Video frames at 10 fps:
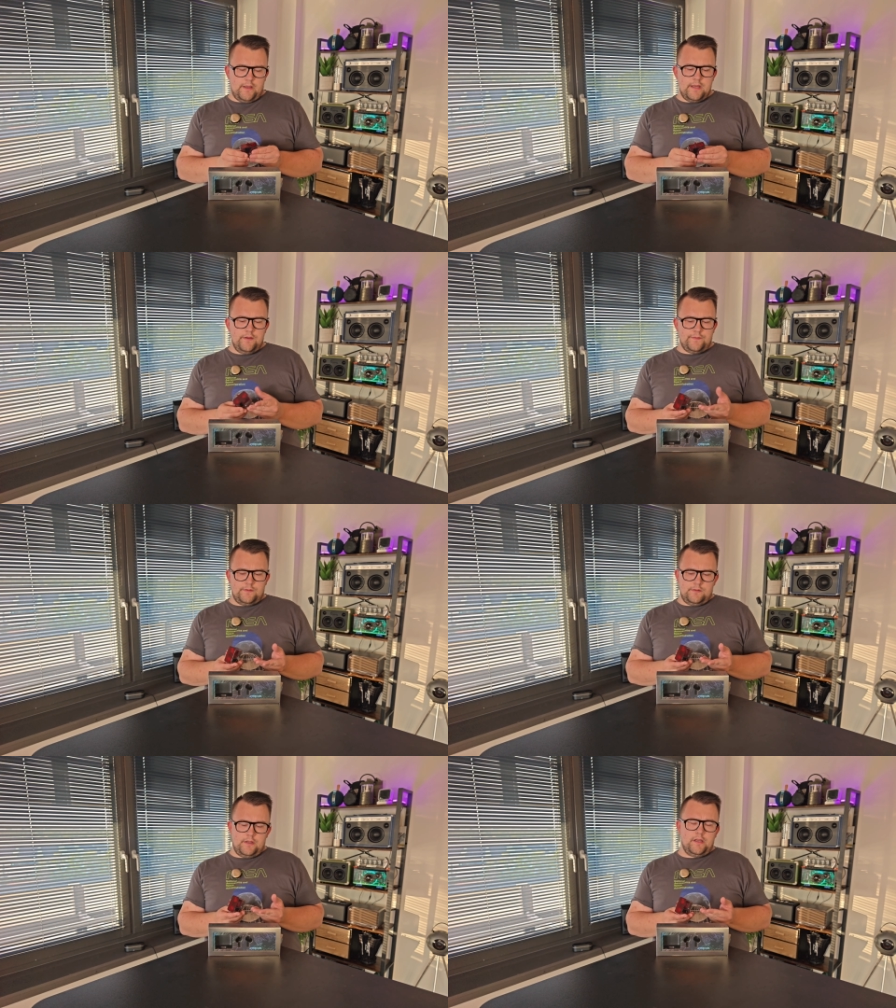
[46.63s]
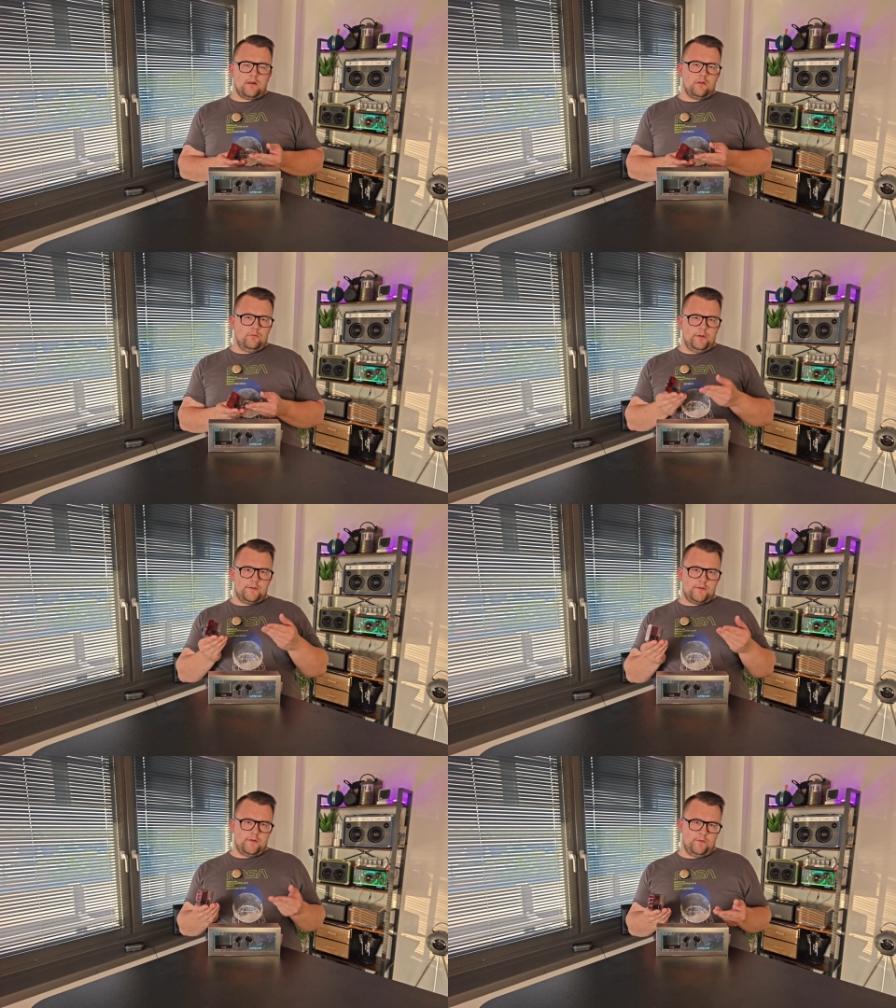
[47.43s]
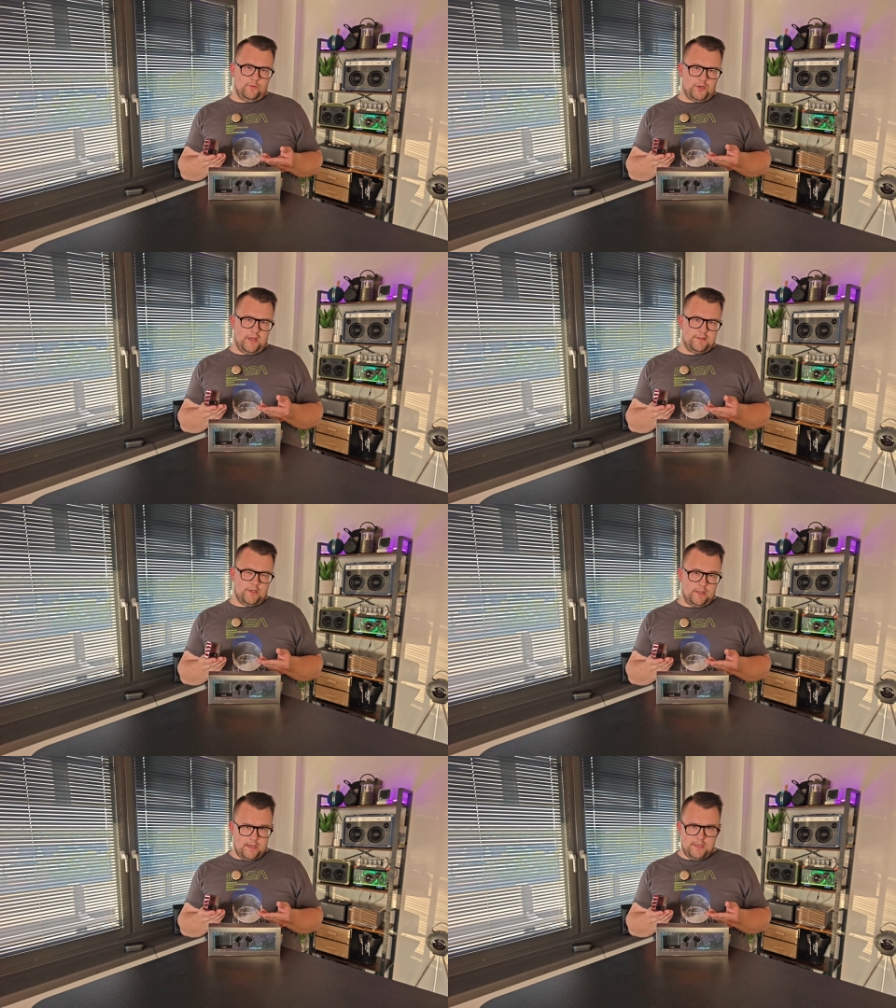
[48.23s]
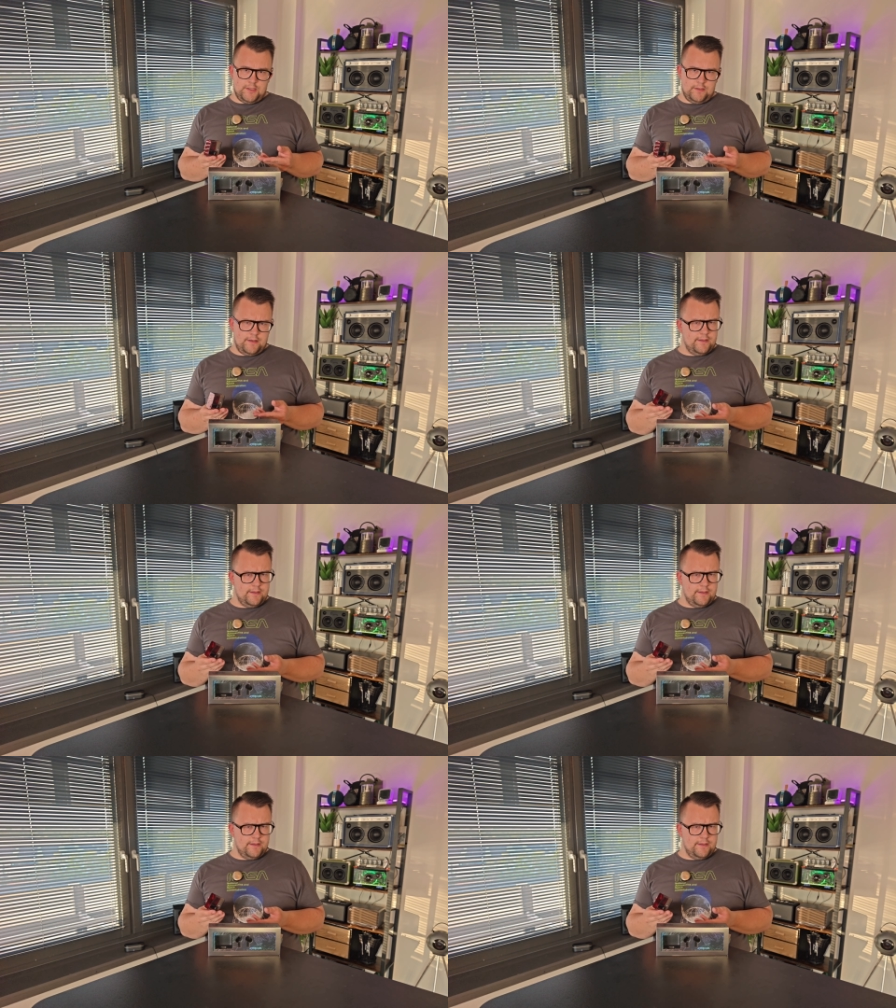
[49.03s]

they even included noise cancellation.